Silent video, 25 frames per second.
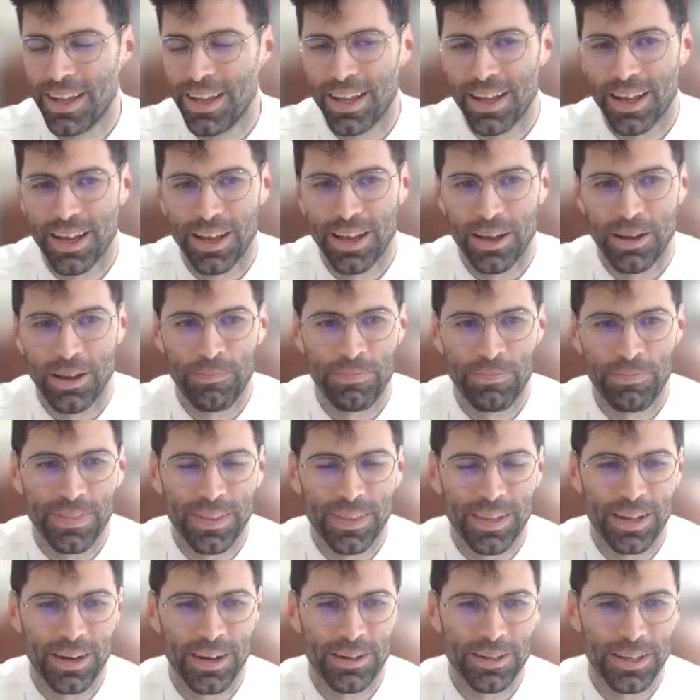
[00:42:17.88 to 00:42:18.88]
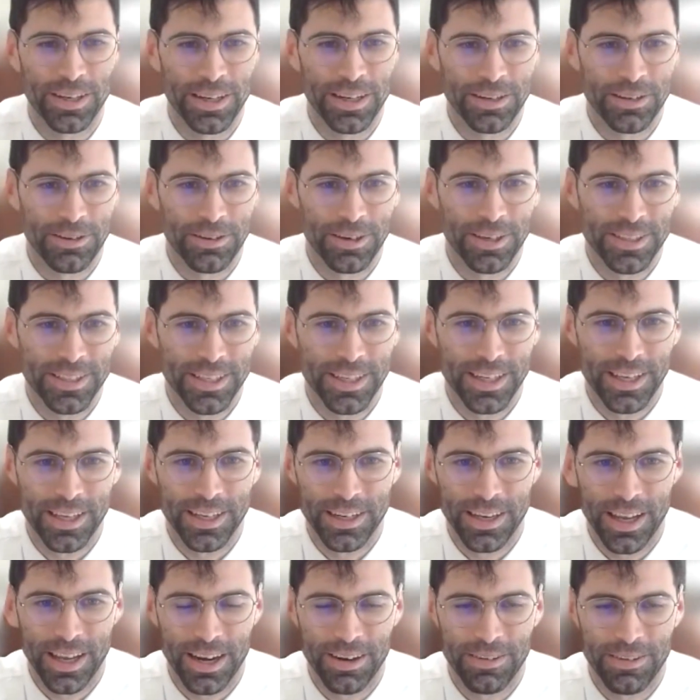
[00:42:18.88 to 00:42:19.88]
and Teresa
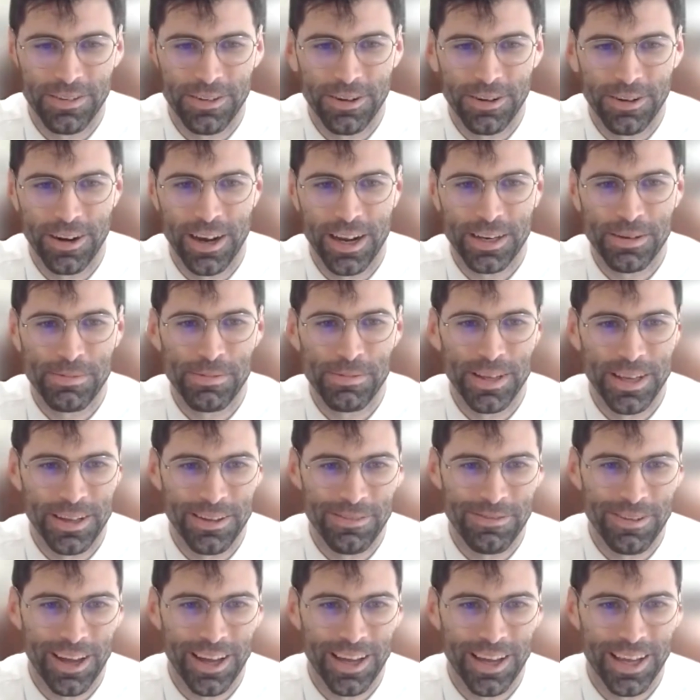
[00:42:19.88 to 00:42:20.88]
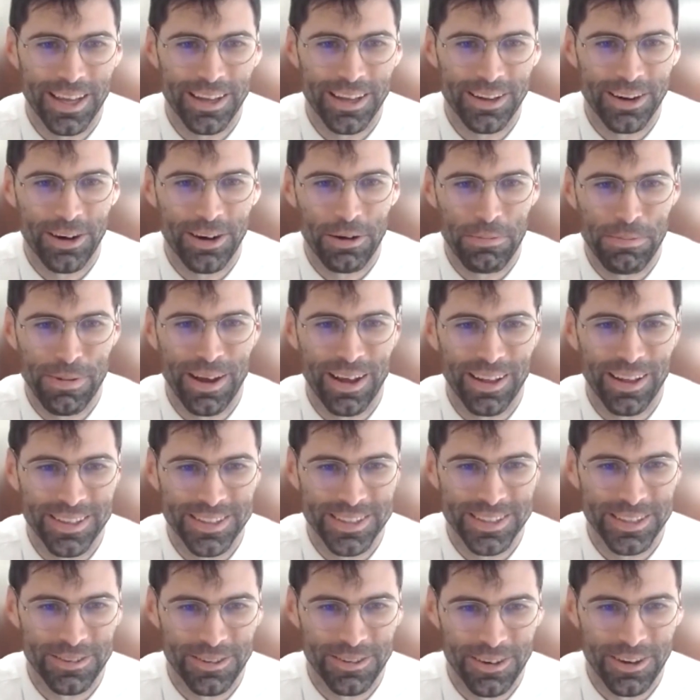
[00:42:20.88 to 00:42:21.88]
can kind of correct me if I get our
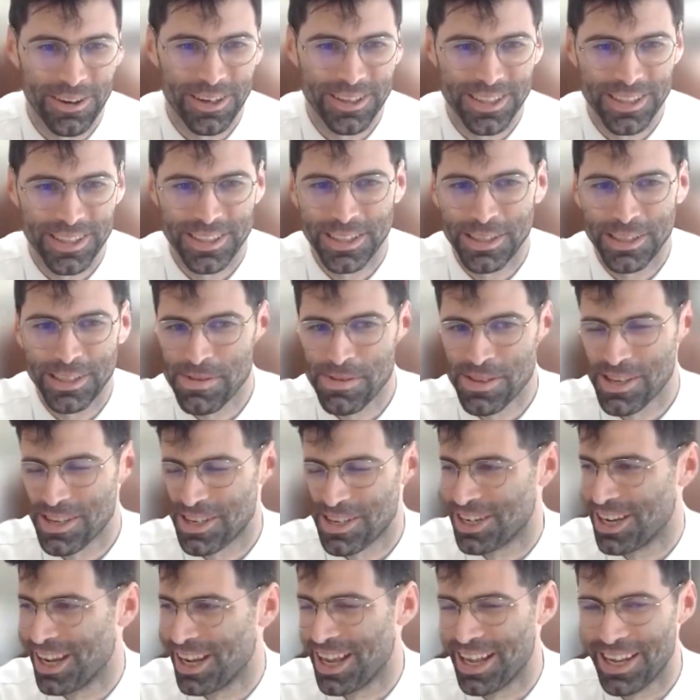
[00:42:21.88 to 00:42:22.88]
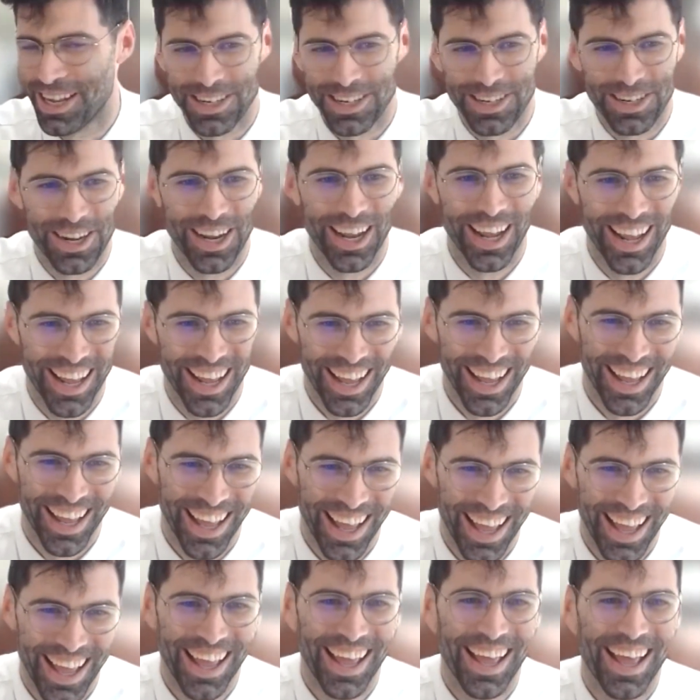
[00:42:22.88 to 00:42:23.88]
policy wrong, because it seems to change.
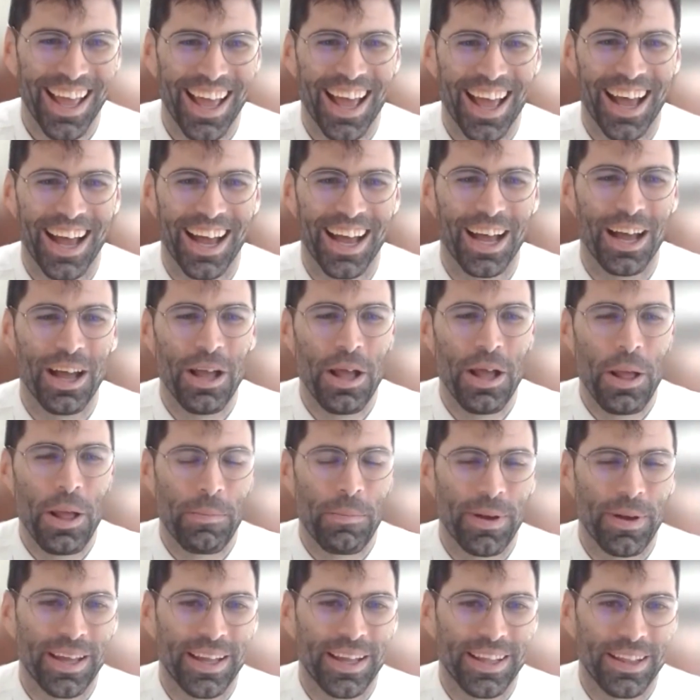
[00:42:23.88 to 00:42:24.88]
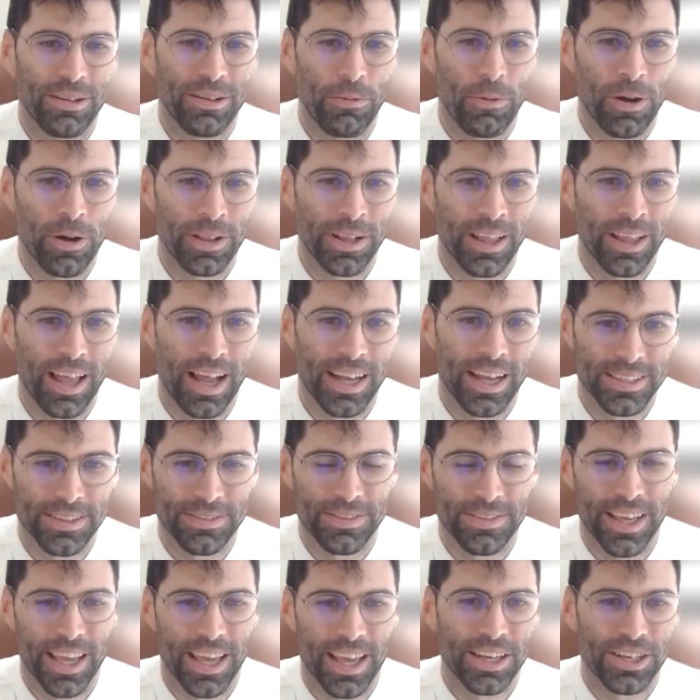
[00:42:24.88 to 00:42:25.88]
But one
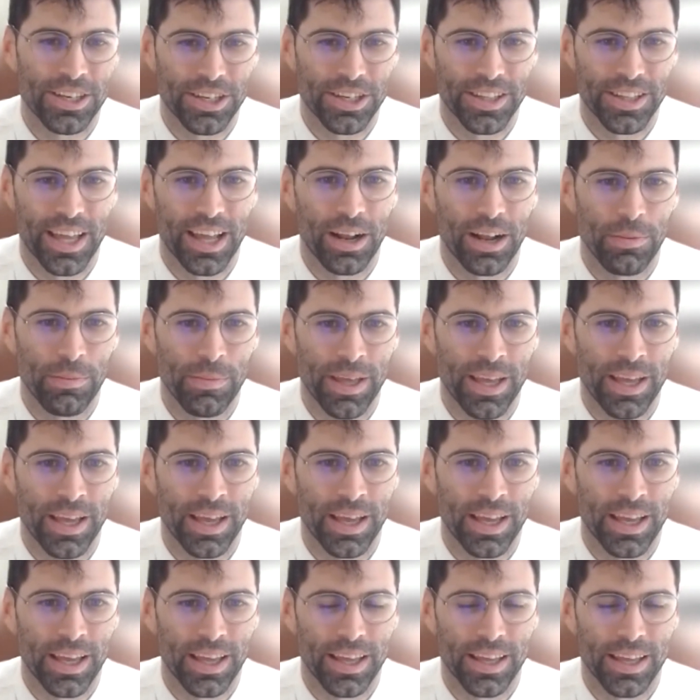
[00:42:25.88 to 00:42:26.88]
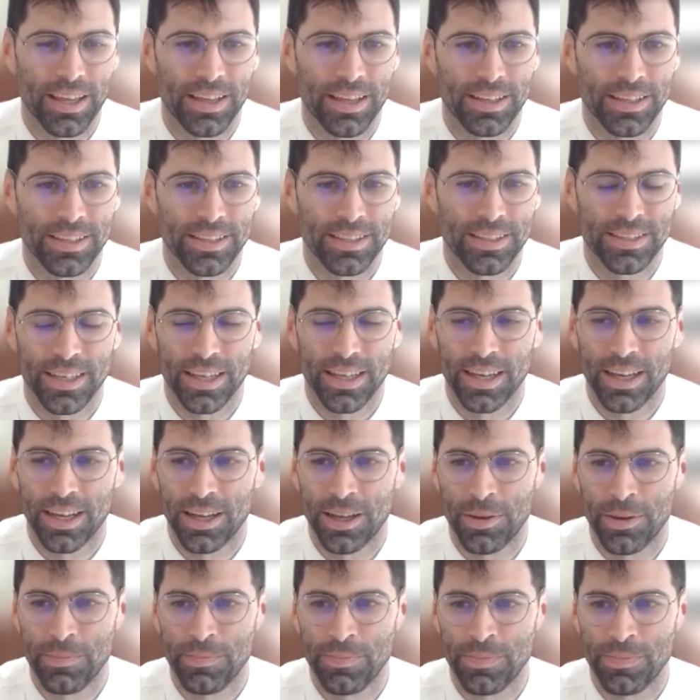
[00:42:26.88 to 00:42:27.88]
classification that I'll make is,
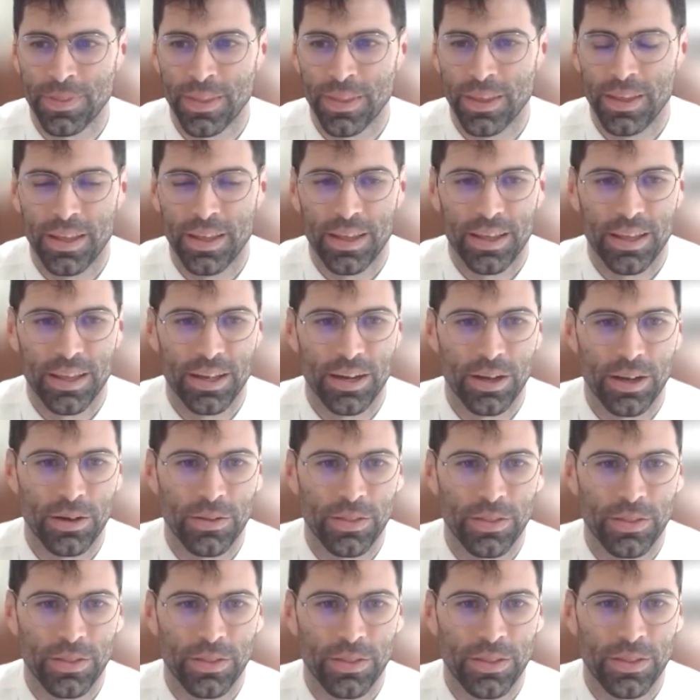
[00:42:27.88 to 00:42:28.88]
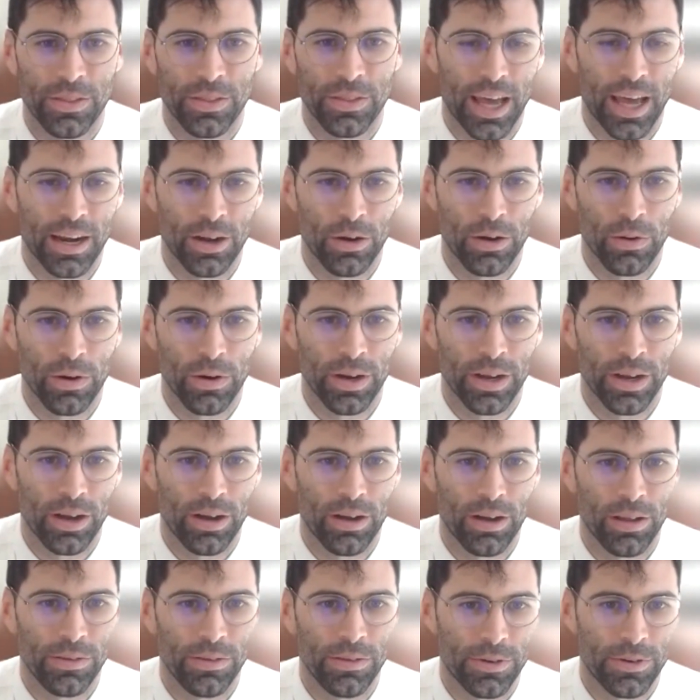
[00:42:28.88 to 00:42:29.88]
there's a category
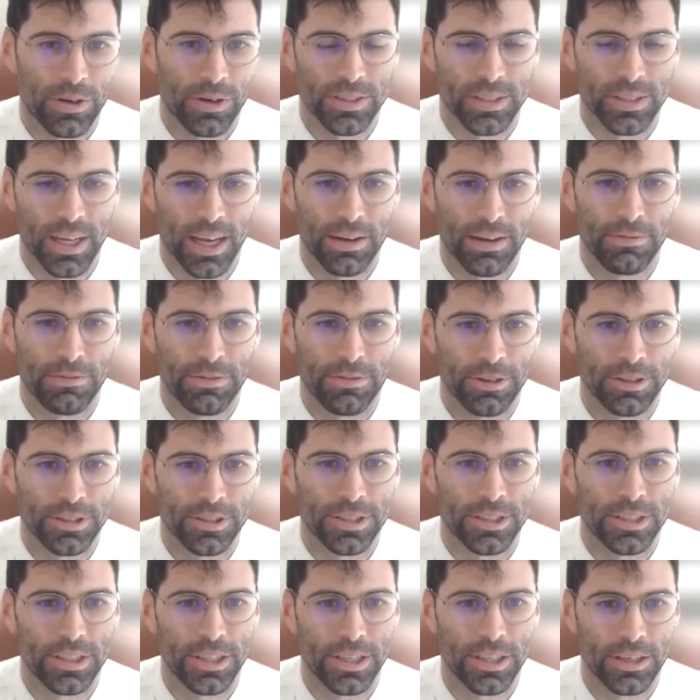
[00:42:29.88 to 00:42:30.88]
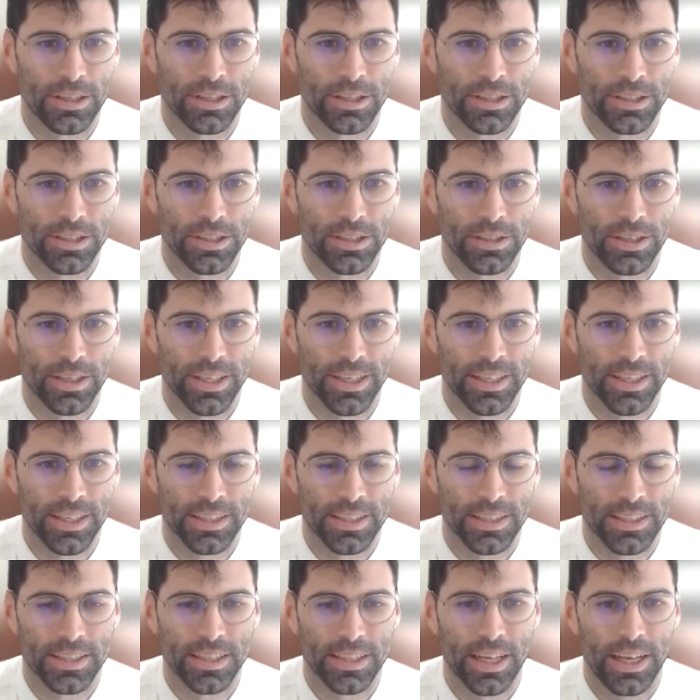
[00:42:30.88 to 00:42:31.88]
called first-time, first-year
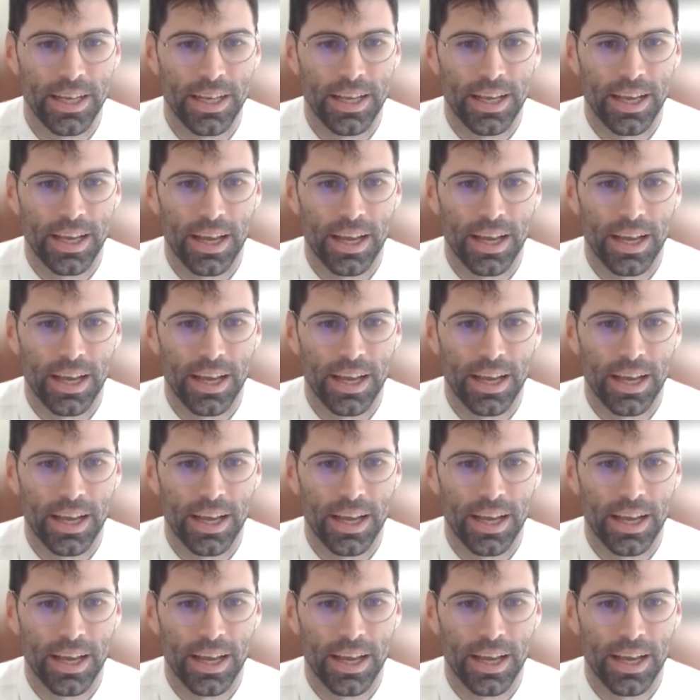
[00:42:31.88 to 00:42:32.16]
students